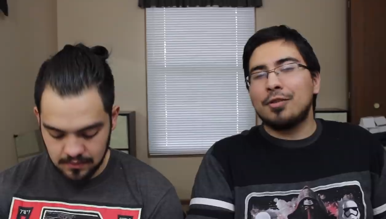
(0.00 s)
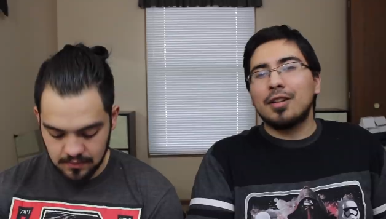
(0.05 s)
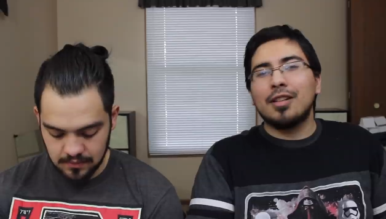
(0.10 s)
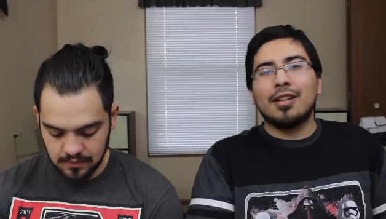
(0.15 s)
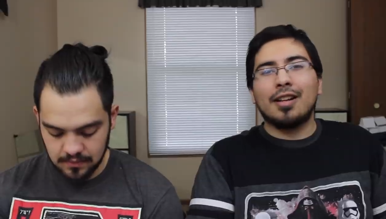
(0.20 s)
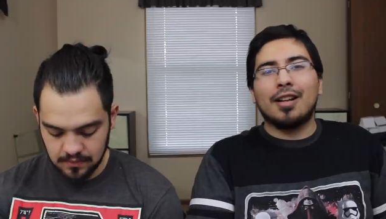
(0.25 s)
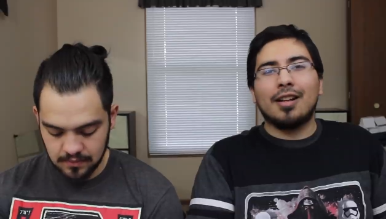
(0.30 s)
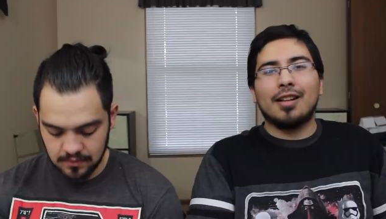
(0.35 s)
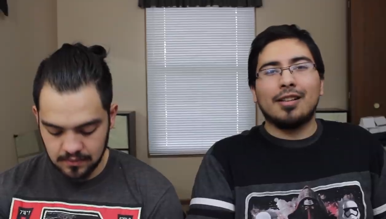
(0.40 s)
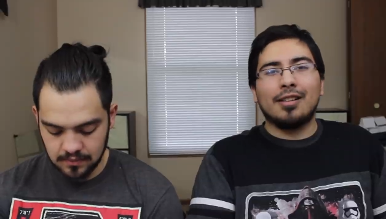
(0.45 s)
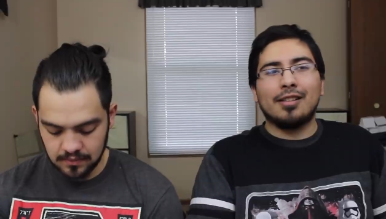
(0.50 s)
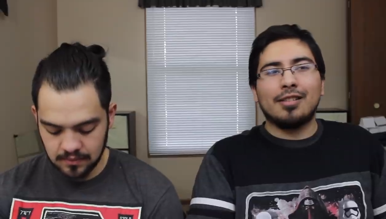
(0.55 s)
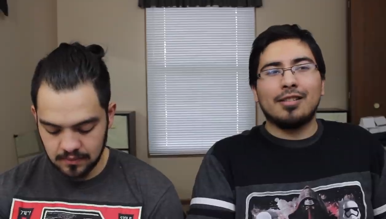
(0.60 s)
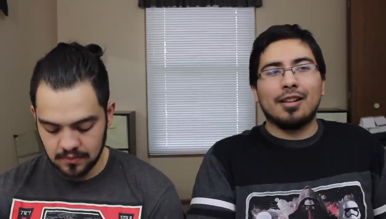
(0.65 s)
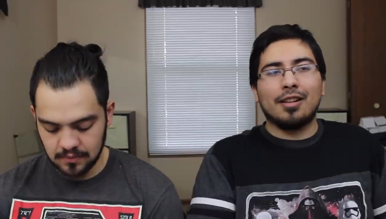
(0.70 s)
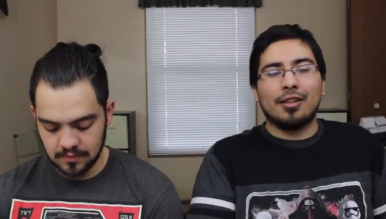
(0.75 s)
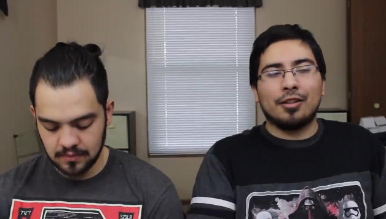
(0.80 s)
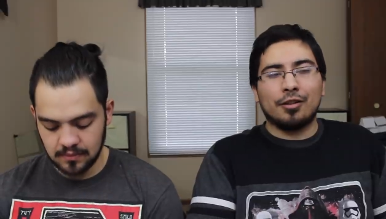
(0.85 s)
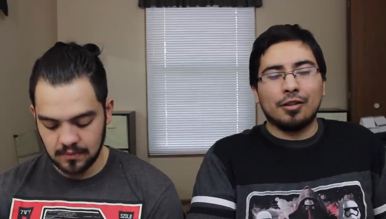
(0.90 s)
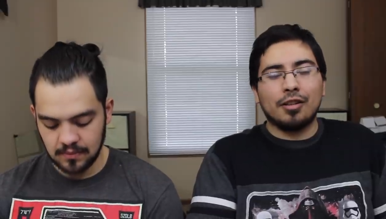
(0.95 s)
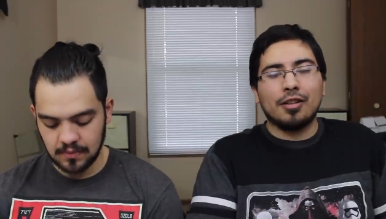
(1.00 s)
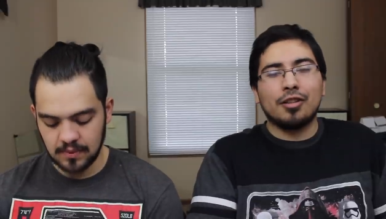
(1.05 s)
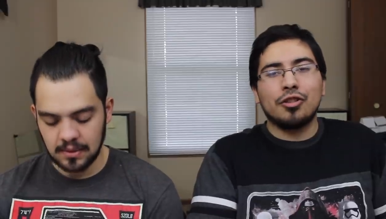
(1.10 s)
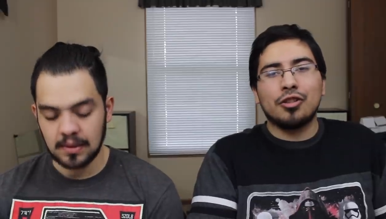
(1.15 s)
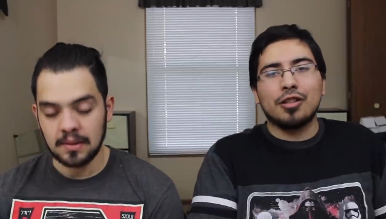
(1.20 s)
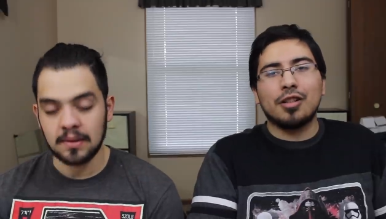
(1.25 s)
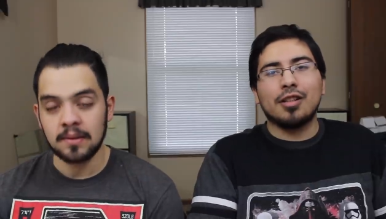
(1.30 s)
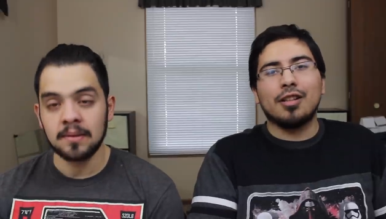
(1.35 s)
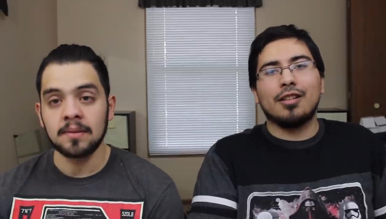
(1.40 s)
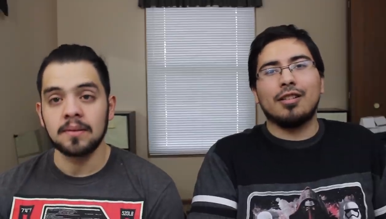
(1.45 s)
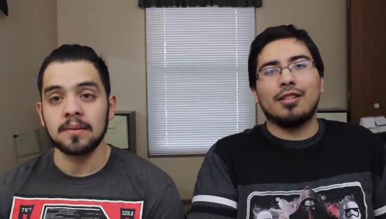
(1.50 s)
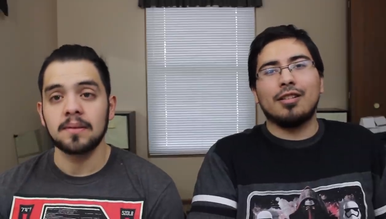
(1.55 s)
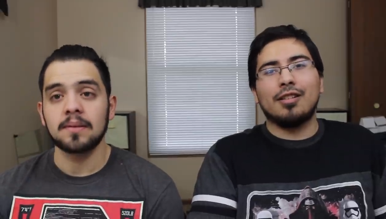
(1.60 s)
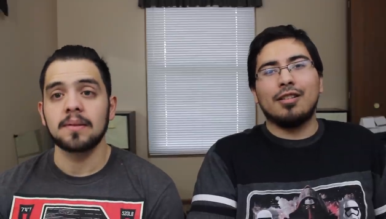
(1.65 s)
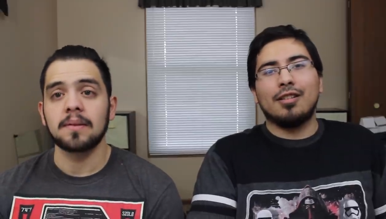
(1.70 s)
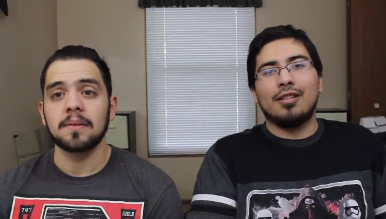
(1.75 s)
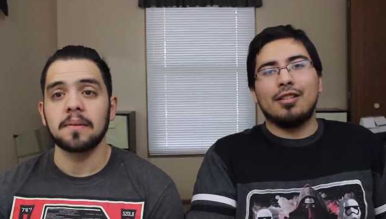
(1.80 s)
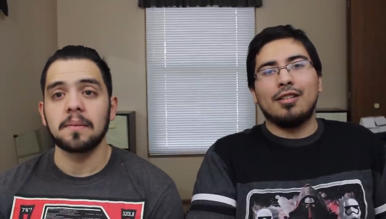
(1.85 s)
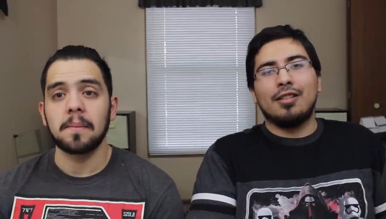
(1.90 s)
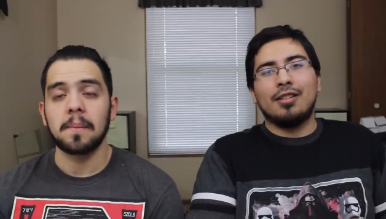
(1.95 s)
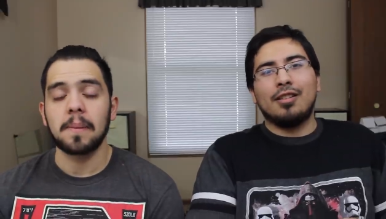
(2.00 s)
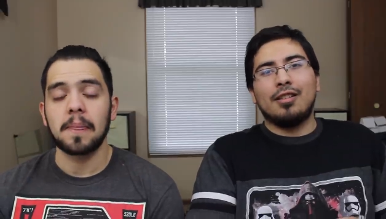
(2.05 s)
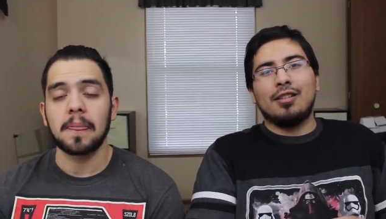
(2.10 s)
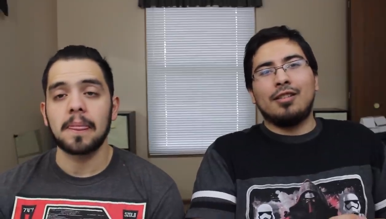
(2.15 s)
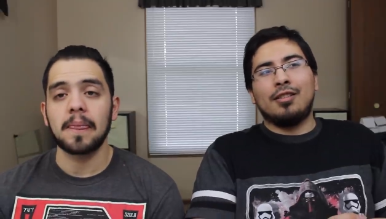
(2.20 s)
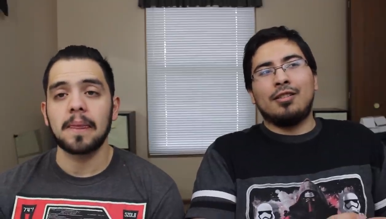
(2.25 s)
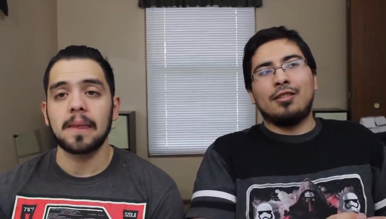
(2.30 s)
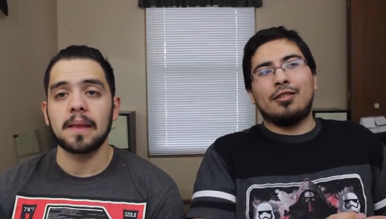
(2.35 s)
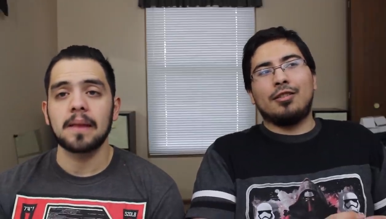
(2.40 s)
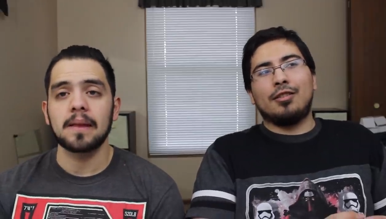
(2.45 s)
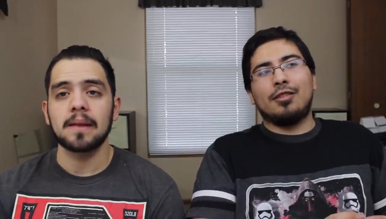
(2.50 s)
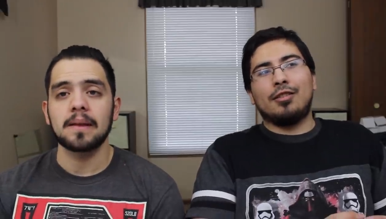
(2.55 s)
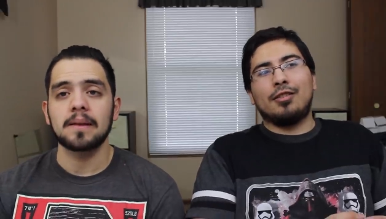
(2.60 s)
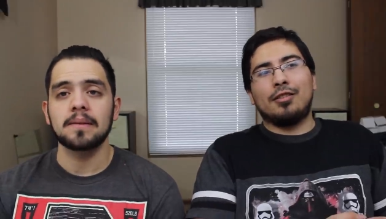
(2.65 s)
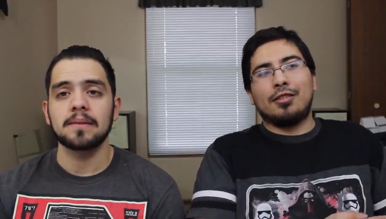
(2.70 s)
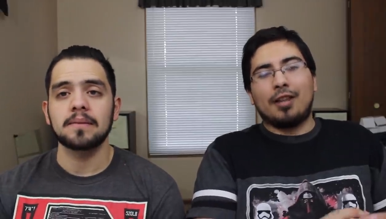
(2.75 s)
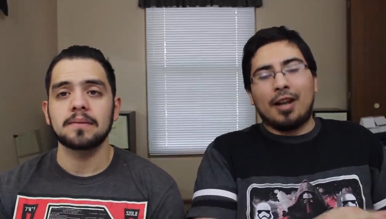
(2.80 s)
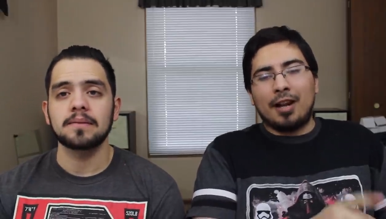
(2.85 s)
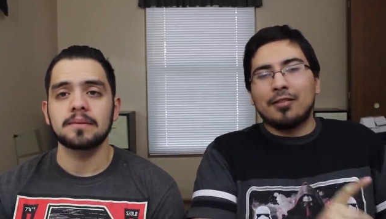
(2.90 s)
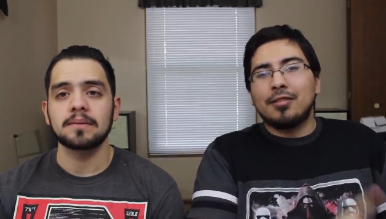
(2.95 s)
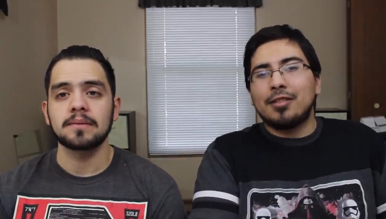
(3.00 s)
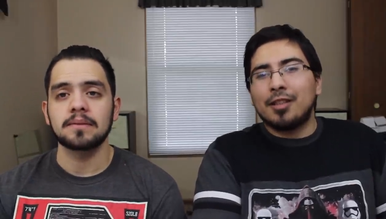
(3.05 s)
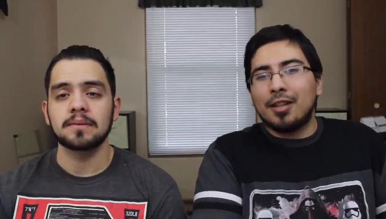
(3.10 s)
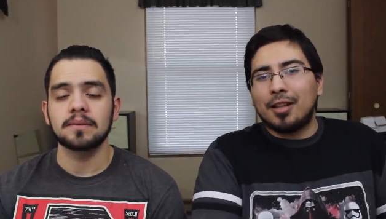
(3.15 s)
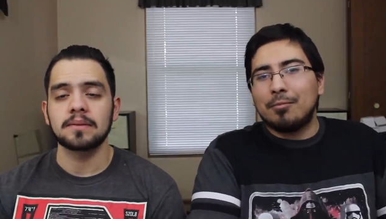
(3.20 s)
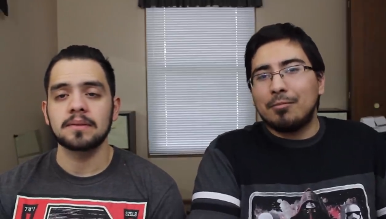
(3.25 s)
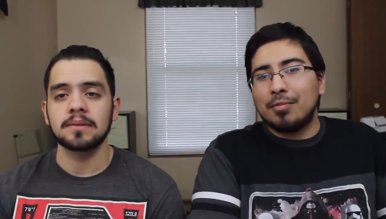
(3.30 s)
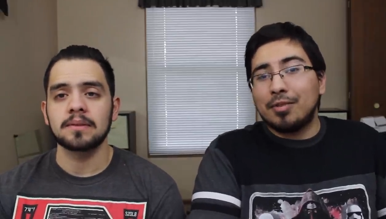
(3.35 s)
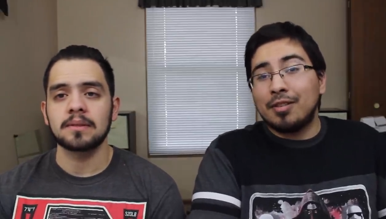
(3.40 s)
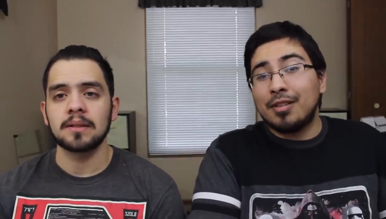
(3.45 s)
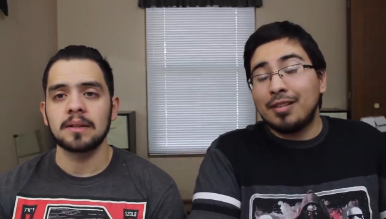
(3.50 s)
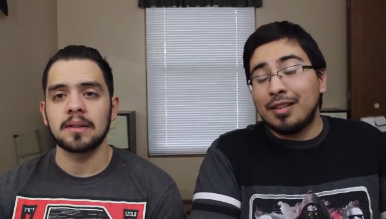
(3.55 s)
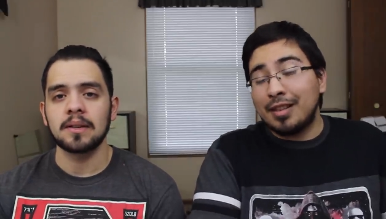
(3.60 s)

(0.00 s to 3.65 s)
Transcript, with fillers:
Speaker 1: Dreadnought, it's like you're legit. You're you're effed up.